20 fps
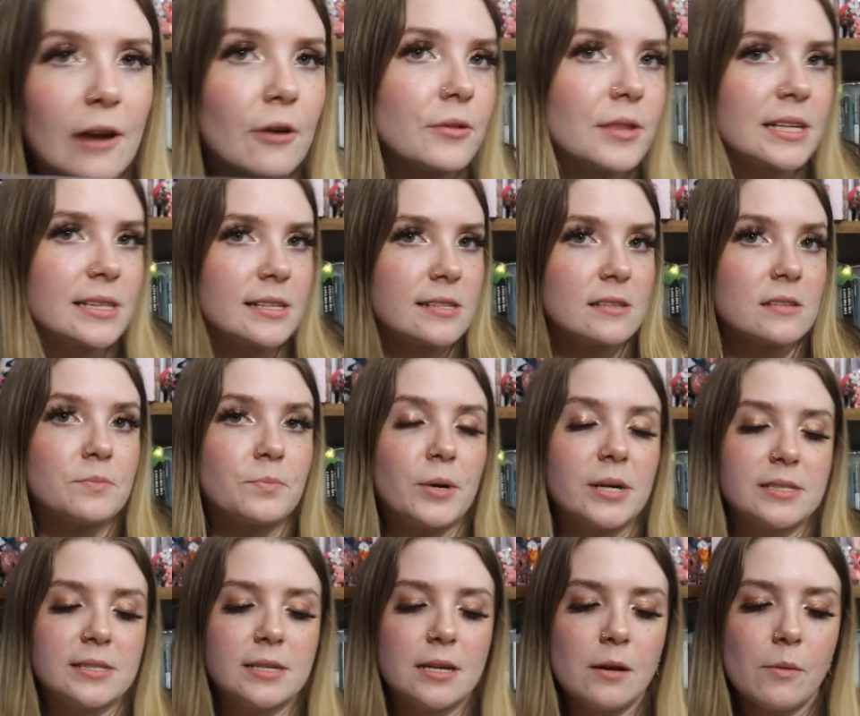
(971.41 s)
I don't think this is
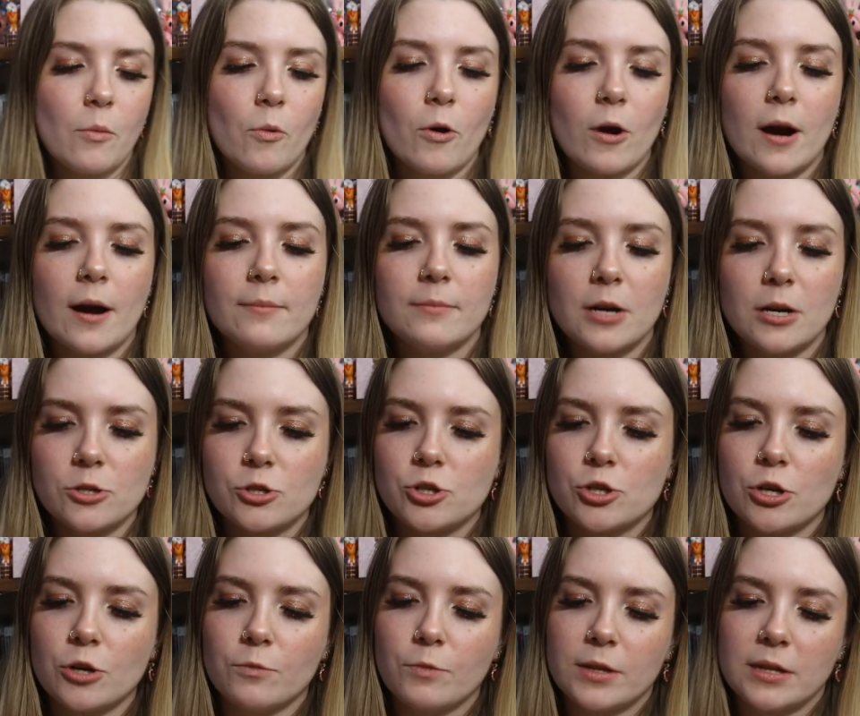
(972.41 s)
pressed anymore. I'm not
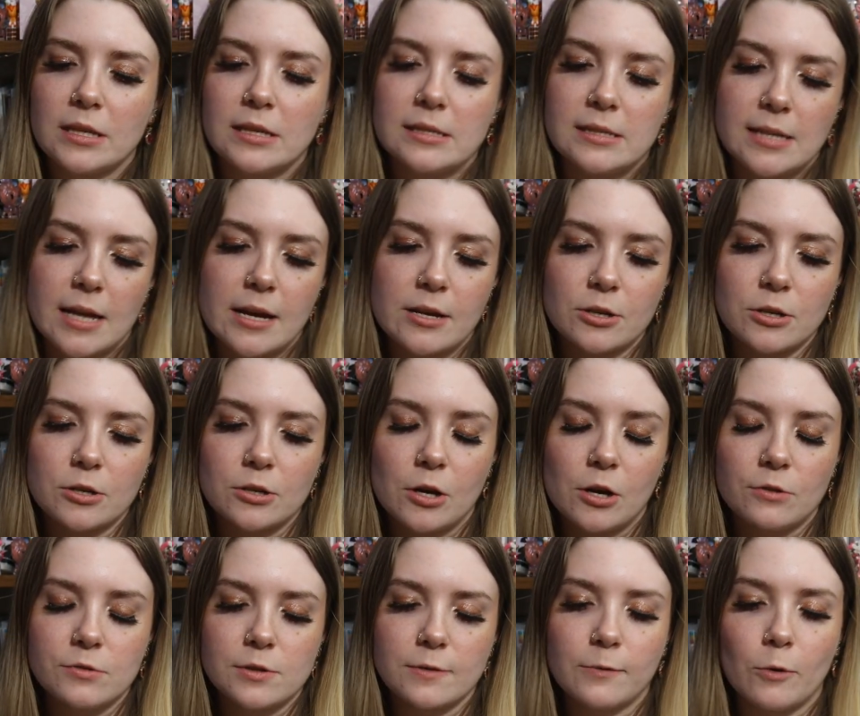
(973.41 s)
sure what the standard
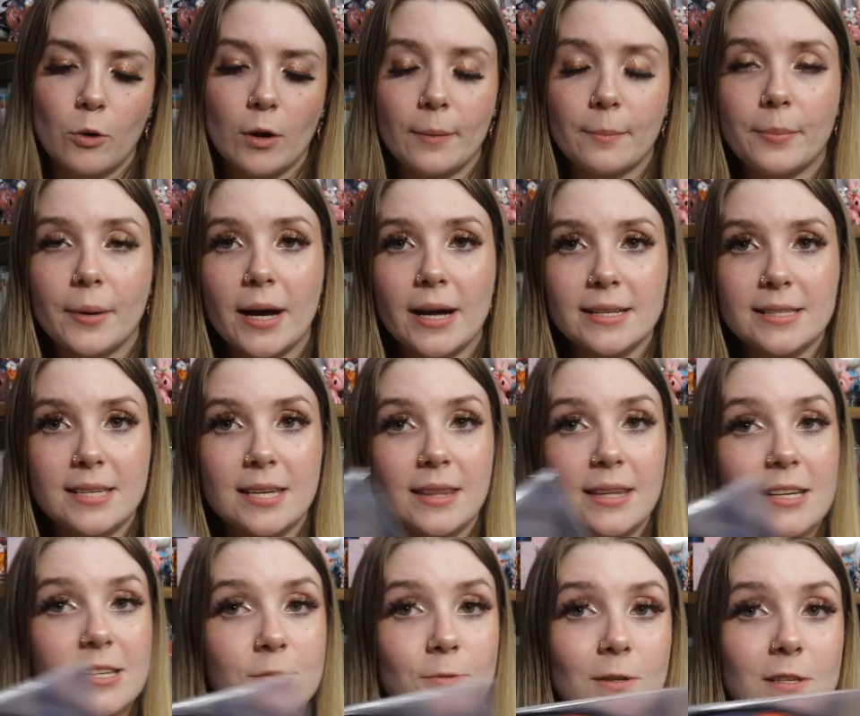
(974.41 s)
goes for, but
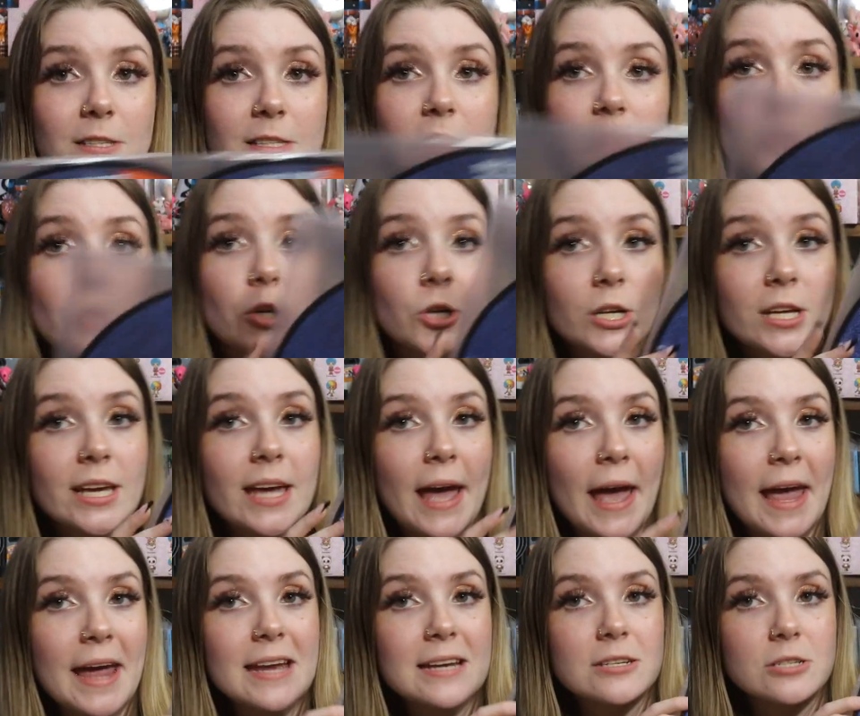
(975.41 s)
this was
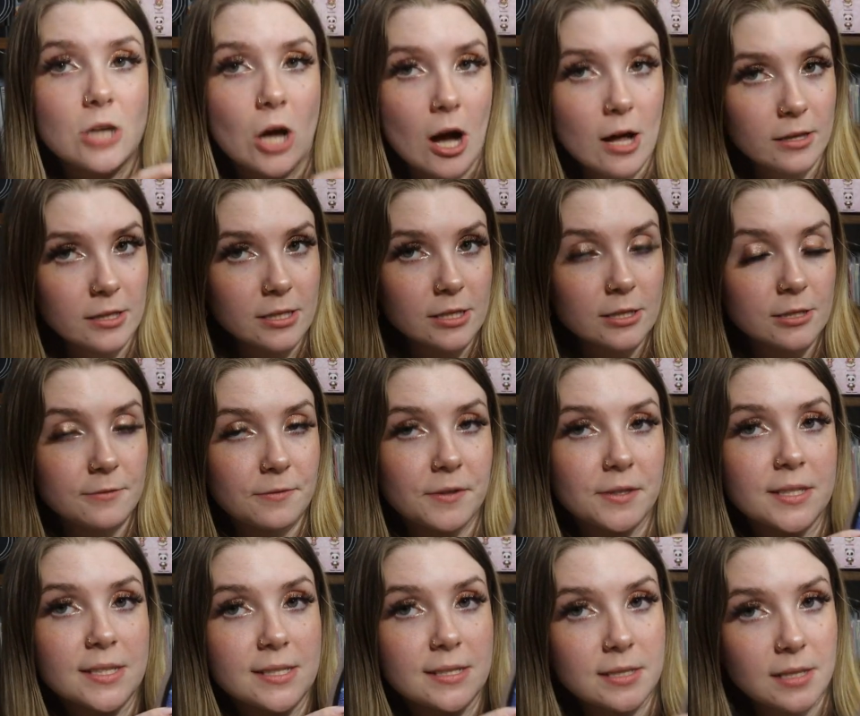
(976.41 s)
$38
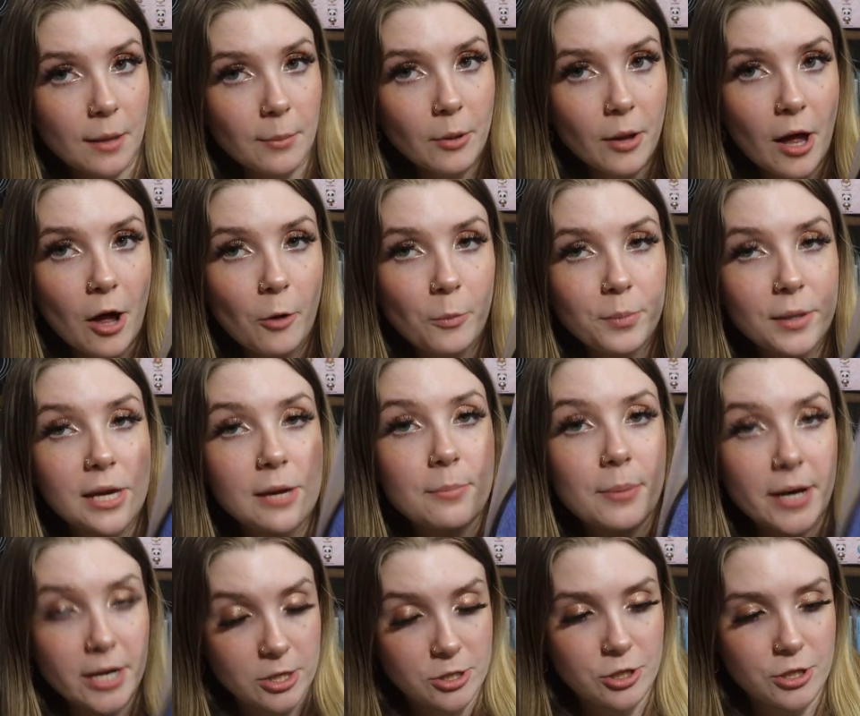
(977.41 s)
for this double LP
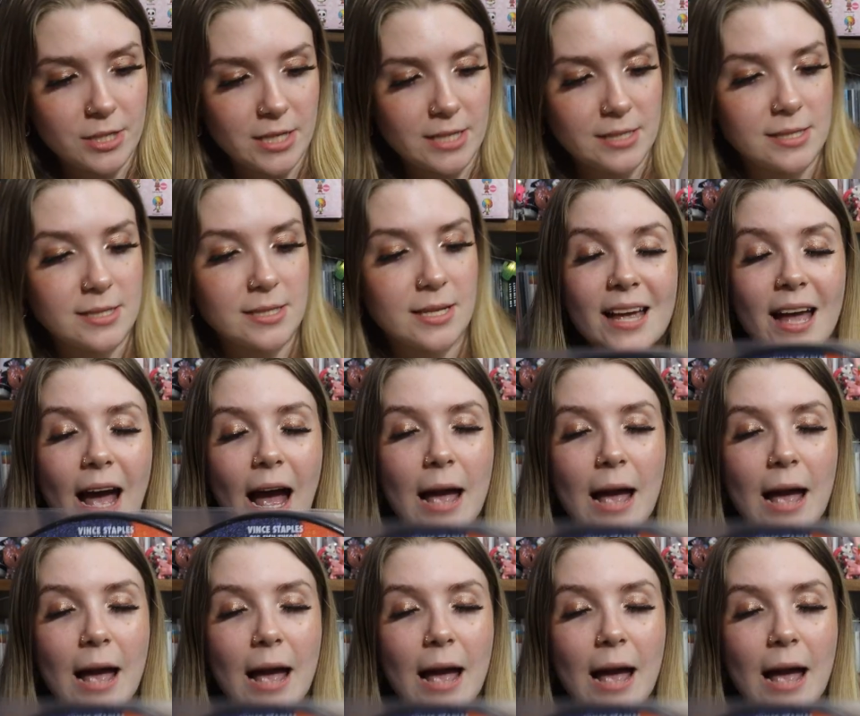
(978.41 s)
picture disc.